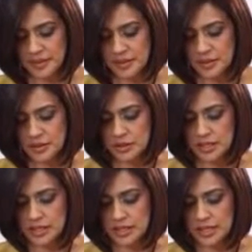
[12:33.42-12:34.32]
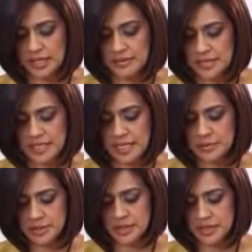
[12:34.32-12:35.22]
because you'll get the live
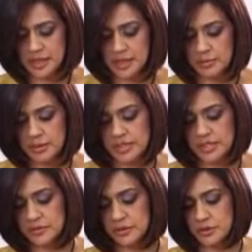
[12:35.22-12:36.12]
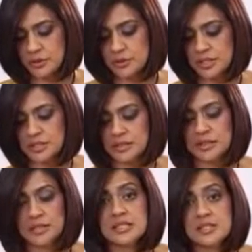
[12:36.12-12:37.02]
enzymes in there. Plus, if you're using
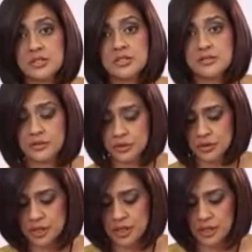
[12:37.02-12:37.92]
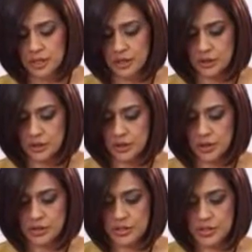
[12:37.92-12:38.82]
a citrus fruit, you'll
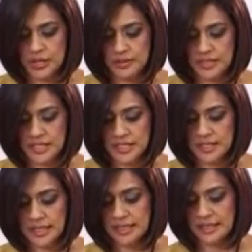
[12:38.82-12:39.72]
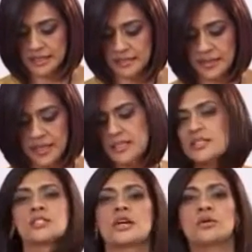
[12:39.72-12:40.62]
also have the skin lightening effect,
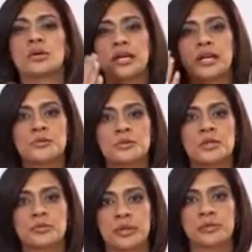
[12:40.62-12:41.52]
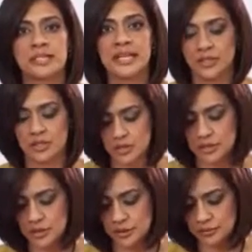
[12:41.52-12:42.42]
so it helps with the pigmentation
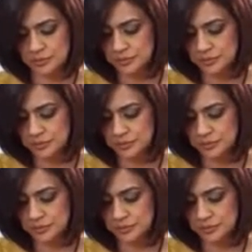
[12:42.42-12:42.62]
too.